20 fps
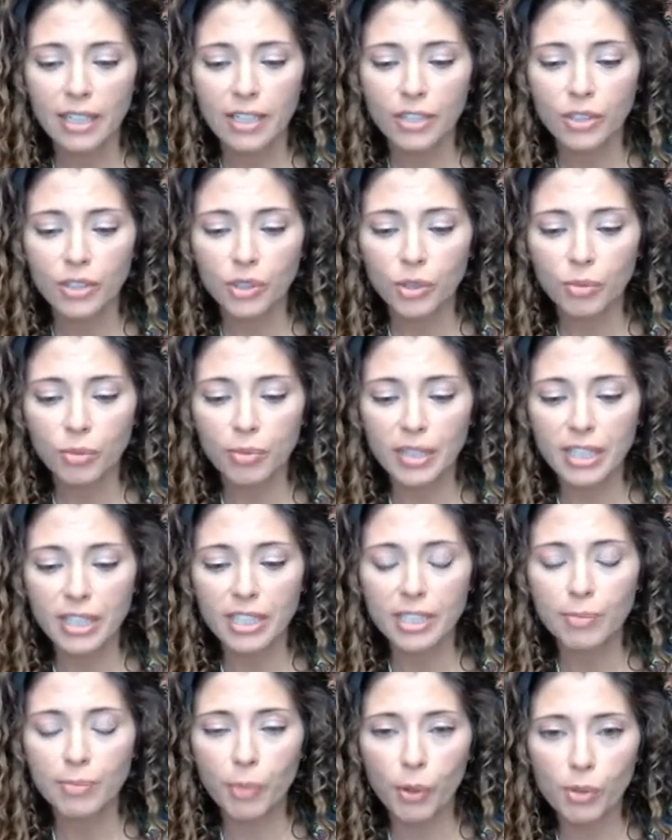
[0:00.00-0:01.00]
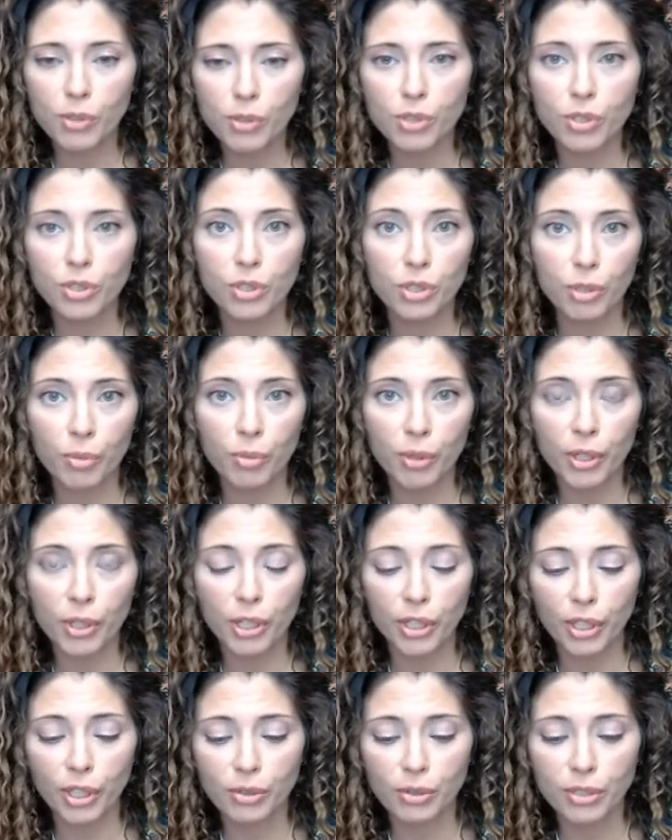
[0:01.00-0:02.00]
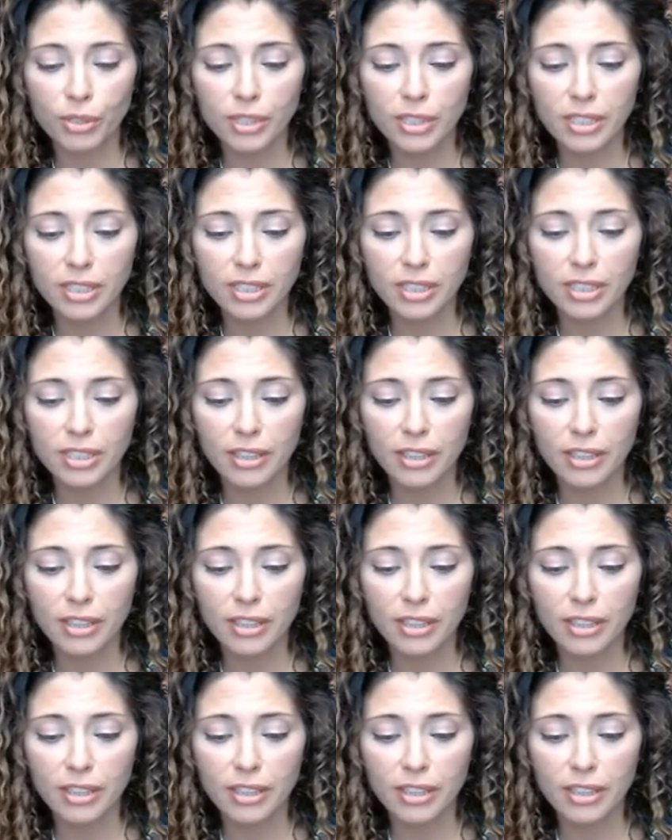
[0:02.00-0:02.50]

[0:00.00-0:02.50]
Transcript: to be exposed to tuberculosis